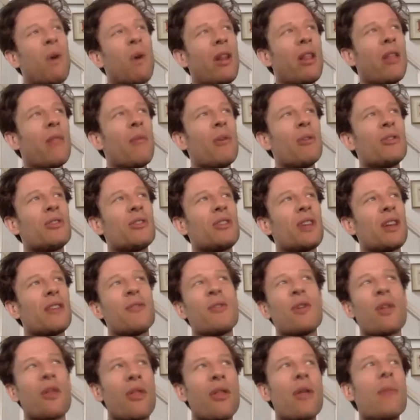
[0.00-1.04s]
of the most, if
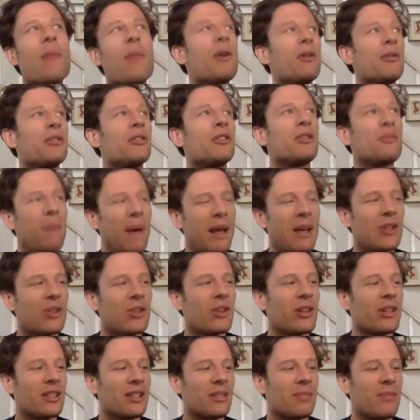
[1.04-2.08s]
not the most
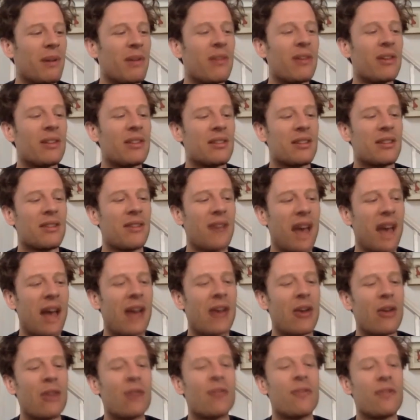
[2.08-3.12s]
special experiences I've had
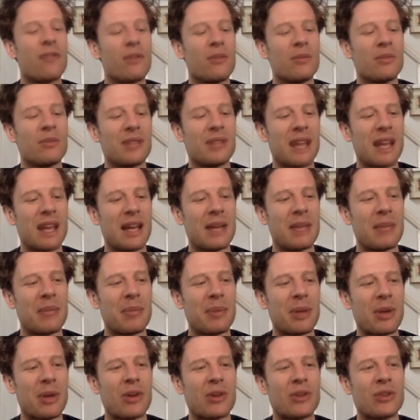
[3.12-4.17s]
on a film set,
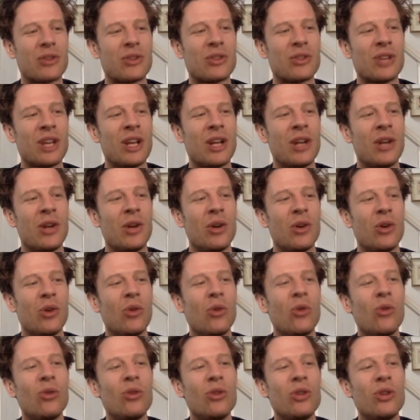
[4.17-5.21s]
because
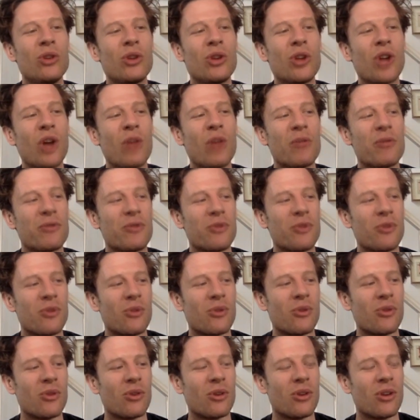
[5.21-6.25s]
all you can hope
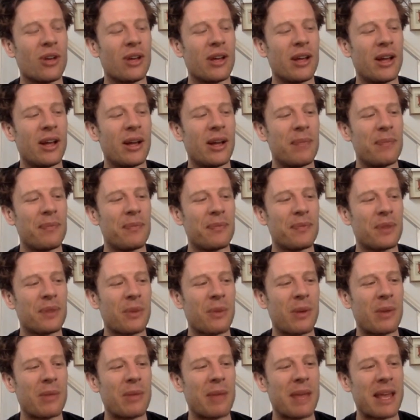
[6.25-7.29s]
for
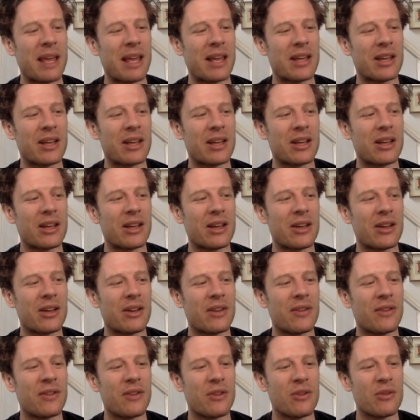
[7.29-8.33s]
when making a
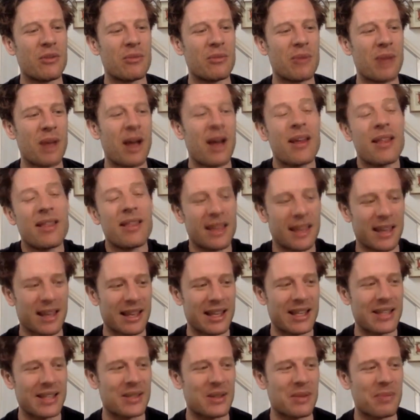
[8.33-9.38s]
film, I think, at
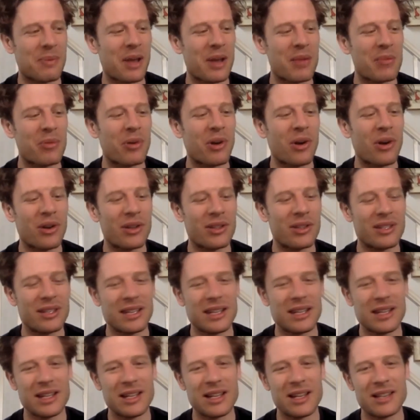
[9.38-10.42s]
least the kind of
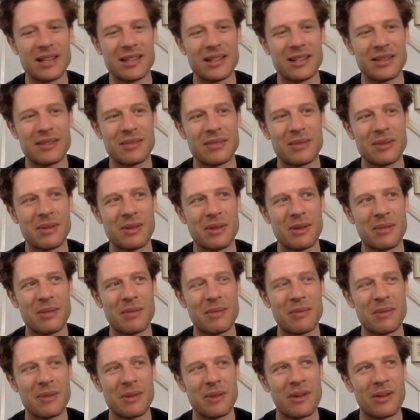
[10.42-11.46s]
priority list and
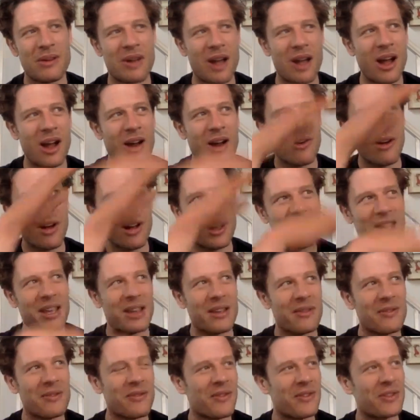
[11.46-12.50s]
the hierarchy
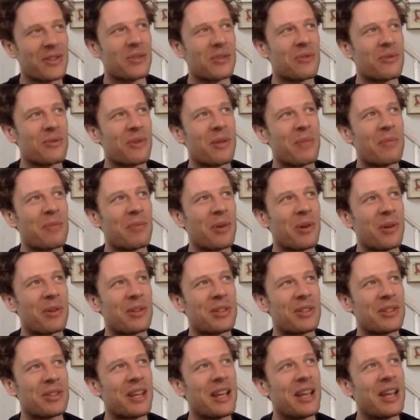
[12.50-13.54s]
of sort of
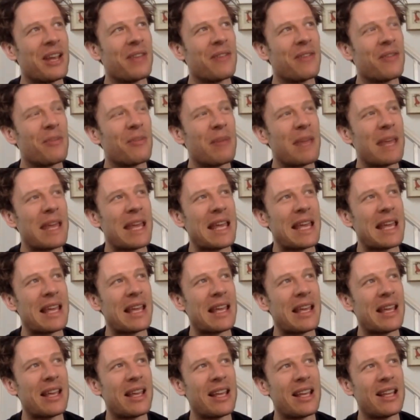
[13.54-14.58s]
priorities for me,
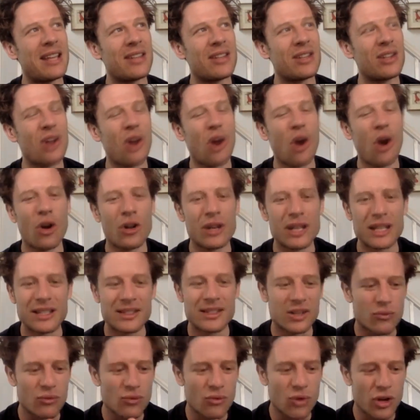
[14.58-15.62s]
is an
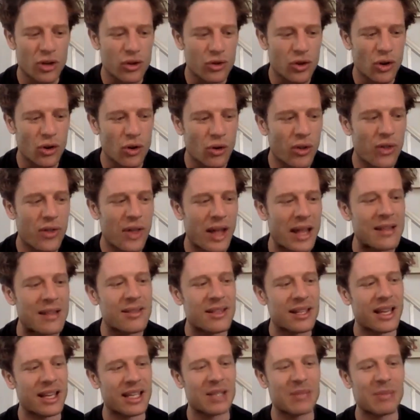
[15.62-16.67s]
honest and
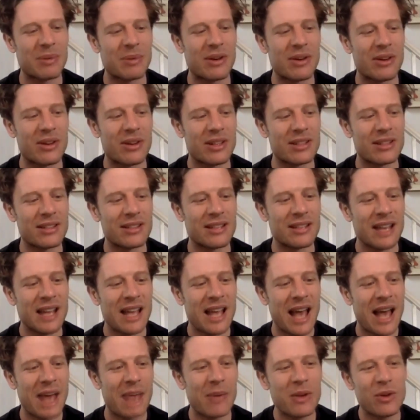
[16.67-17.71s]
authentic experience.
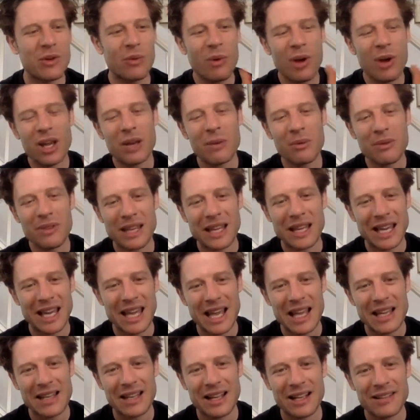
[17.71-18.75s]
And when you're working with a
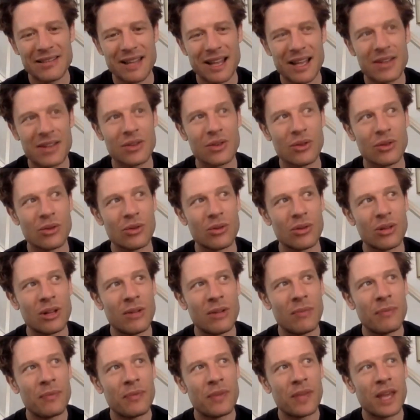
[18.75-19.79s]
kid like Daniel,
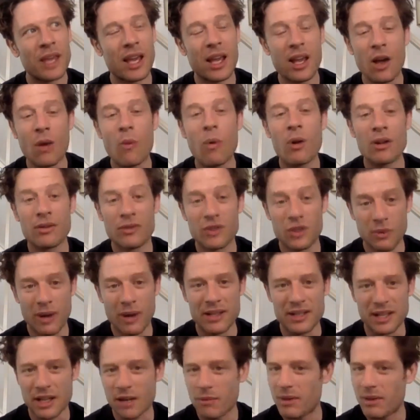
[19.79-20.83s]

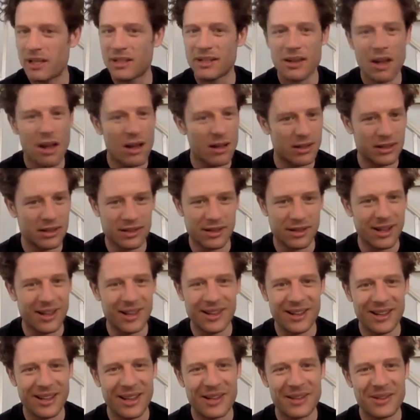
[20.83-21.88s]
it can be a disaster.
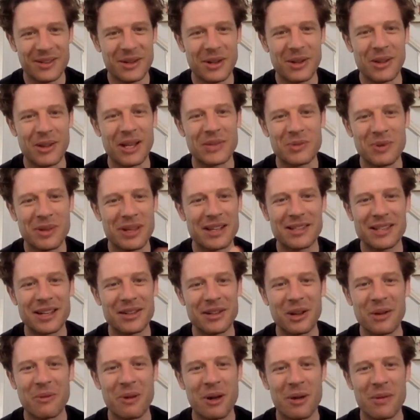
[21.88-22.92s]
And you know, that's why they say
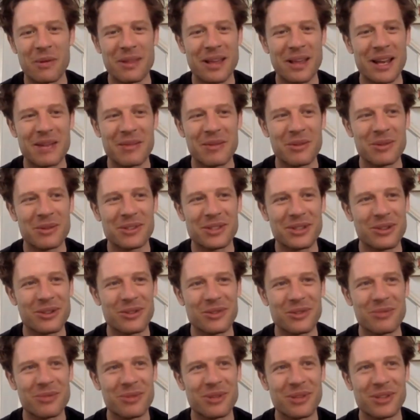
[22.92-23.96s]
with animals and
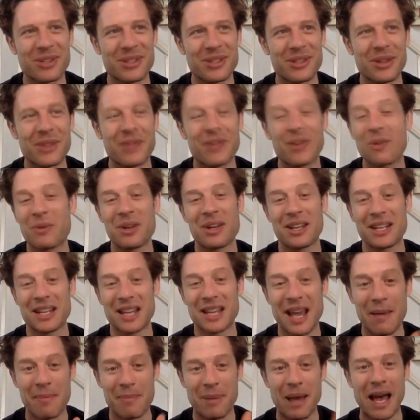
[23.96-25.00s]
children, because you never know what you're gonna
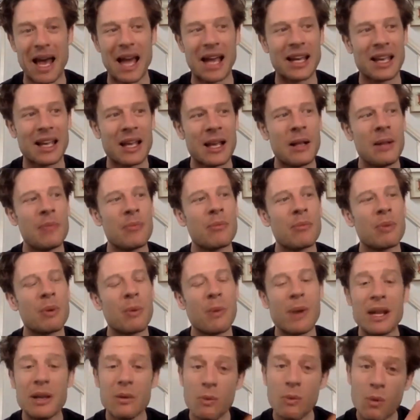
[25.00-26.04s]
get back. But
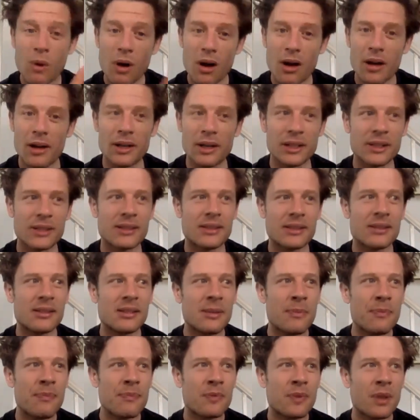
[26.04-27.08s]
when it works,
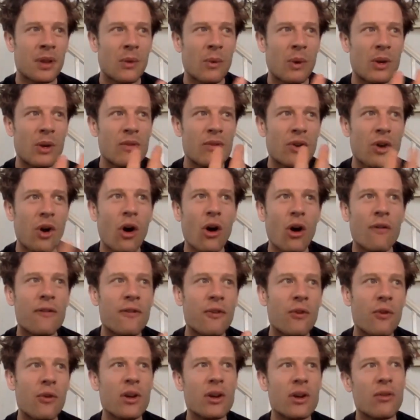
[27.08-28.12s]
when you've got a
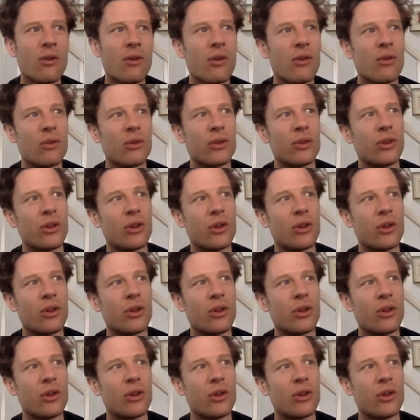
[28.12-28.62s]
four-year-old